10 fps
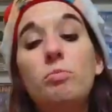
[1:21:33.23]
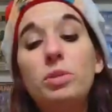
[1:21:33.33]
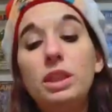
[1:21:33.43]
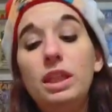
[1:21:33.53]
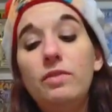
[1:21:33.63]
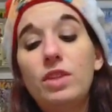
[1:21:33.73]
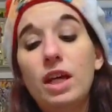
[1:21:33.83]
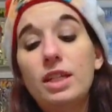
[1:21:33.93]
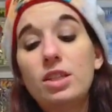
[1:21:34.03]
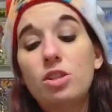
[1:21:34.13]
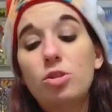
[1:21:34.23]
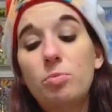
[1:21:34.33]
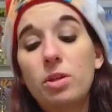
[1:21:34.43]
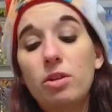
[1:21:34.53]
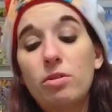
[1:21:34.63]
believe that
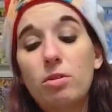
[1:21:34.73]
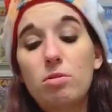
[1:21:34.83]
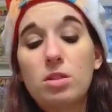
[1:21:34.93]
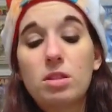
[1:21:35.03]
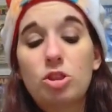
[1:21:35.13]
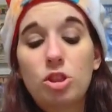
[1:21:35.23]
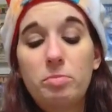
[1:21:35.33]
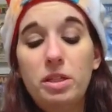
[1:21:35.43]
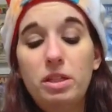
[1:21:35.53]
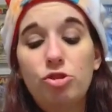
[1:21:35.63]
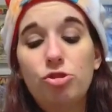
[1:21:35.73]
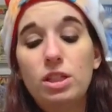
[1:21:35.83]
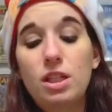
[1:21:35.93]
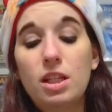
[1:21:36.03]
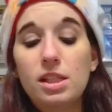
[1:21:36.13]
superheroes should be
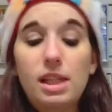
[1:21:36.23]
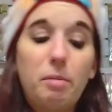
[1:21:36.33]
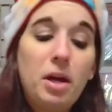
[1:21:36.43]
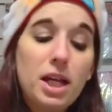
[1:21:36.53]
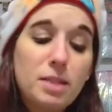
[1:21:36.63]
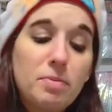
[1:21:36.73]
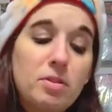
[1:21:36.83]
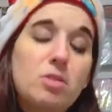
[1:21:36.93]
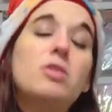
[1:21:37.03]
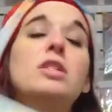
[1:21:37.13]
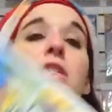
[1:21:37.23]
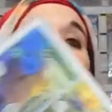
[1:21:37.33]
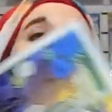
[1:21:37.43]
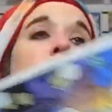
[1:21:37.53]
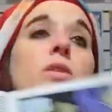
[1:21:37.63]
treated in the same hospitals. They
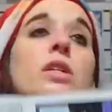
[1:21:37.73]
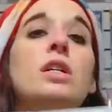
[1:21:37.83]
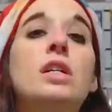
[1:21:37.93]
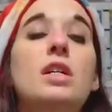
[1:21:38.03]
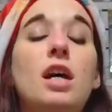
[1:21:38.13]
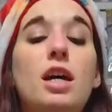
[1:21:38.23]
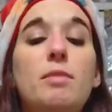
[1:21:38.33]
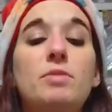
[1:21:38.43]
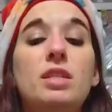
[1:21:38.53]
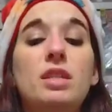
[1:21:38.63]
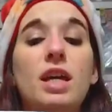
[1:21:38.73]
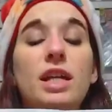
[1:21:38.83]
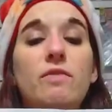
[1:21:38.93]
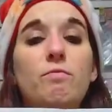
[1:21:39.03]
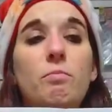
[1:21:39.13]
don't want um, to kind
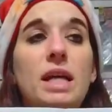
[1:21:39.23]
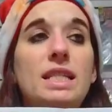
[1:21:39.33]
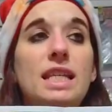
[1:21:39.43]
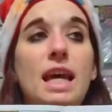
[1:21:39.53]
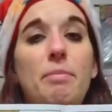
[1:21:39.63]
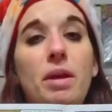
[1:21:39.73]
of messy up